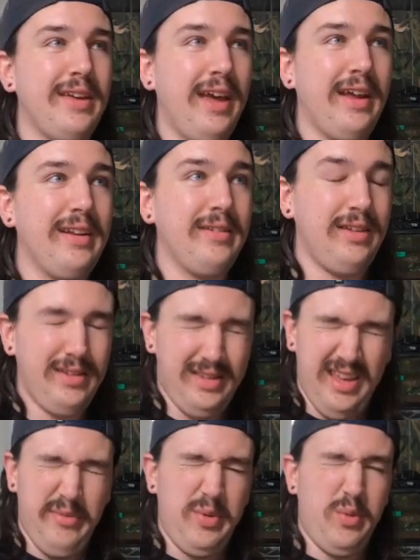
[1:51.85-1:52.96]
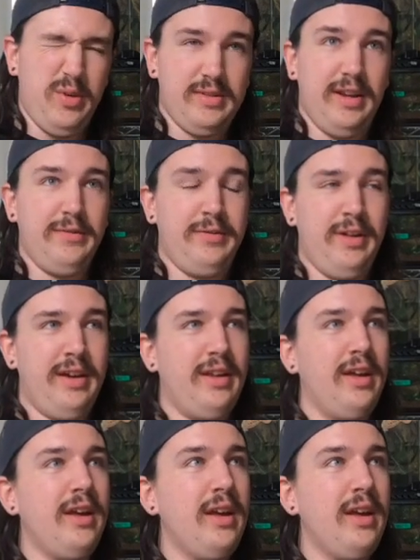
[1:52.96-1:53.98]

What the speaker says: Can't be more excited for that.